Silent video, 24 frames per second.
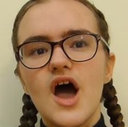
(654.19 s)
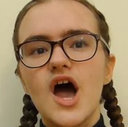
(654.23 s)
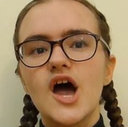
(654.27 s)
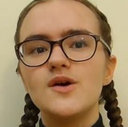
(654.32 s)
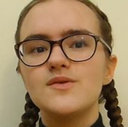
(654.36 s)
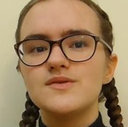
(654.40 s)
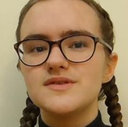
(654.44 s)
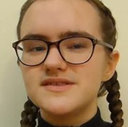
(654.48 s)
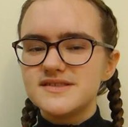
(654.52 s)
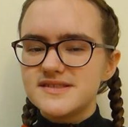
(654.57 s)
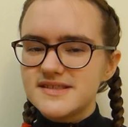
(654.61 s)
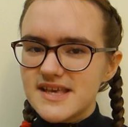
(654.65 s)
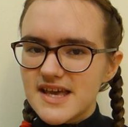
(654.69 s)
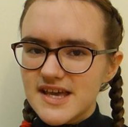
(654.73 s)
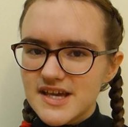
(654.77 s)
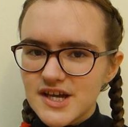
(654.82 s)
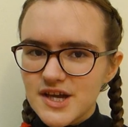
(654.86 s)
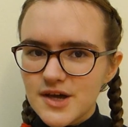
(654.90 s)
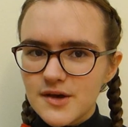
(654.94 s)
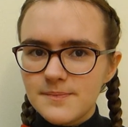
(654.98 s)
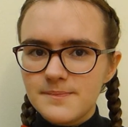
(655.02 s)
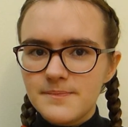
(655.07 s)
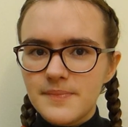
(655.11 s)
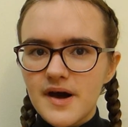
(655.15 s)
I would
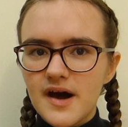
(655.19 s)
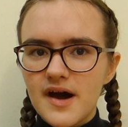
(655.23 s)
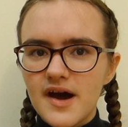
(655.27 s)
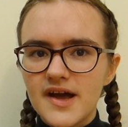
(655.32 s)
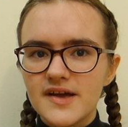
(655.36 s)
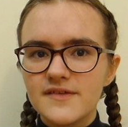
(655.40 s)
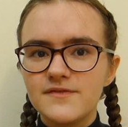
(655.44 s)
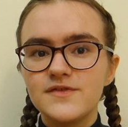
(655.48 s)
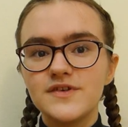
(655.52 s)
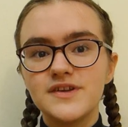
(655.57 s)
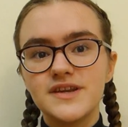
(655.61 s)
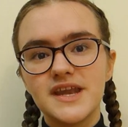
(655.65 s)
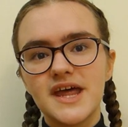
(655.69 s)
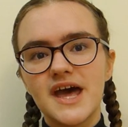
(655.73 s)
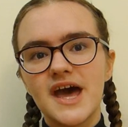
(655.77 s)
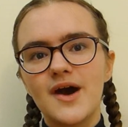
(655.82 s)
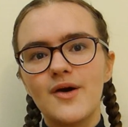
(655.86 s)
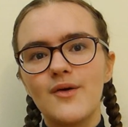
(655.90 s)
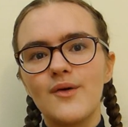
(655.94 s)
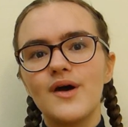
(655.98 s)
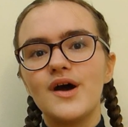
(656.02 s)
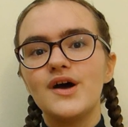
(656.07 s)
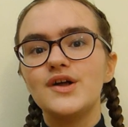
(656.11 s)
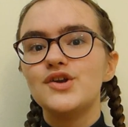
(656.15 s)
say goodbye for
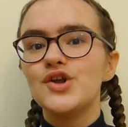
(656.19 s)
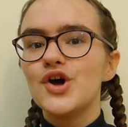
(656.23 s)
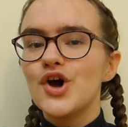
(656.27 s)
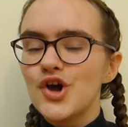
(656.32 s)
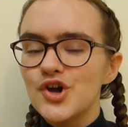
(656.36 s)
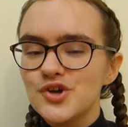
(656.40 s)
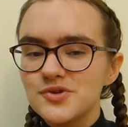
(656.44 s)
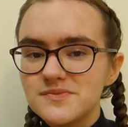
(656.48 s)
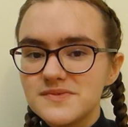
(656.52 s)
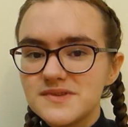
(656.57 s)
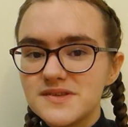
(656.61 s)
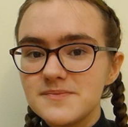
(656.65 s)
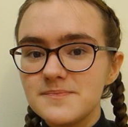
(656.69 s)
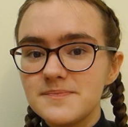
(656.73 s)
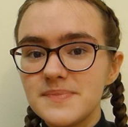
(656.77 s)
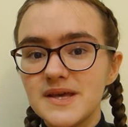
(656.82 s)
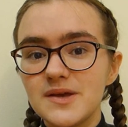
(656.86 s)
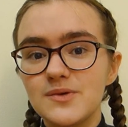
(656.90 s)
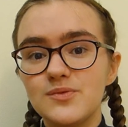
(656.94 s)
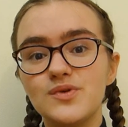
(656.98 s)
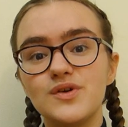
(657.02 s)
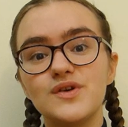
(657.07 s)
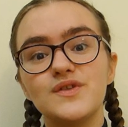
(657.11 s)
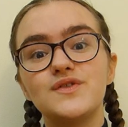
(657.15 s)
now and hope to
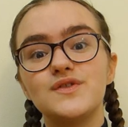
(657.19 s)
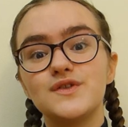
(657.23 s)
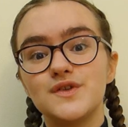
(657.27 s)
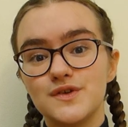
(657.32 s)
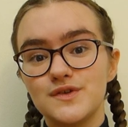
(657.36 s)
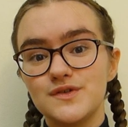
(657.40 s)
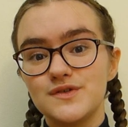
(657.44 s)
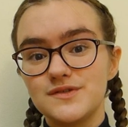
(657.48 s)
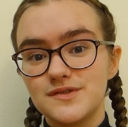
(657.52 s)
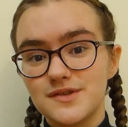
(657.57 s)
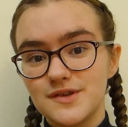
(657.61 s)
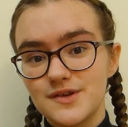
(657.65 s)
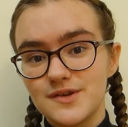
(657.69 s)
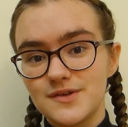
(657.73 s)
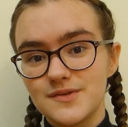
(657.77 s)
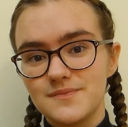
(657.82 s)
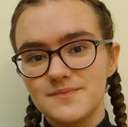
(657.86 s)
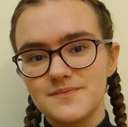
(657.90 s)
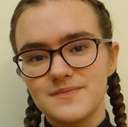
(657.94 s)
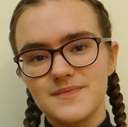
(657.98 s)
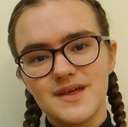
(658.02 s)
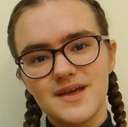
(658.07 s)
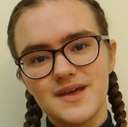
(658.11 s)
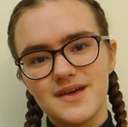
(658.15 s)
be with you
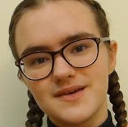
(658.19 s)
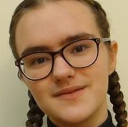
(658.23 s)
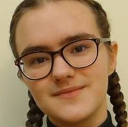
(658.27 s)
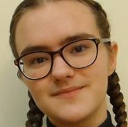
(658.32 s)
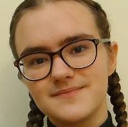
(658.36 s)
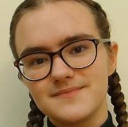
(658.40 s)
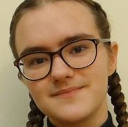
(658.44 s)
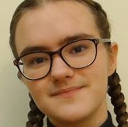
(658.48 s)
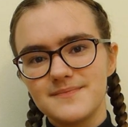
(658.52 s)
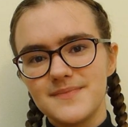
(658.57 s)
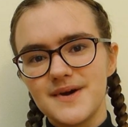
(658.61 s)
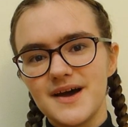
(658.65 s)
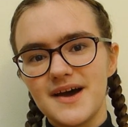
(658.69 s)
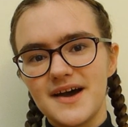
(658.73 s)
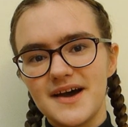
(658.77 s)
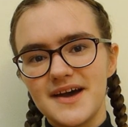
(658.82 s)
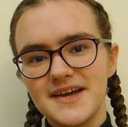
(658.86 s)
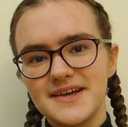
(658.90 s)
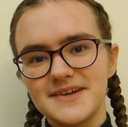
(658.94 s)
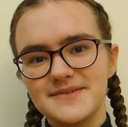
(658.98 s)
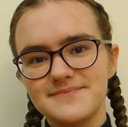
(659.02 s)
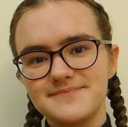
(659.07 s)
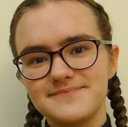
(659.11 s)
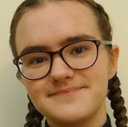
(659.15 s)
soon.
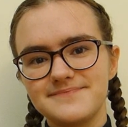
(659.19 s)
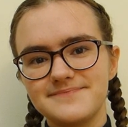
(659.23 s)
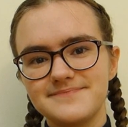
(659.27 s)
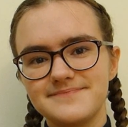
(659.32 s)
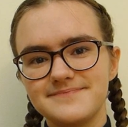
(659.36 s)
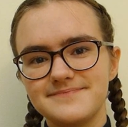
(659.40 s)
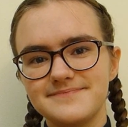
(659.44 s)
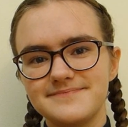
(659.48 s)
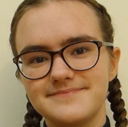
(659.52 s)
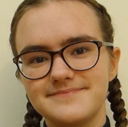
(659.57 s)
Bye.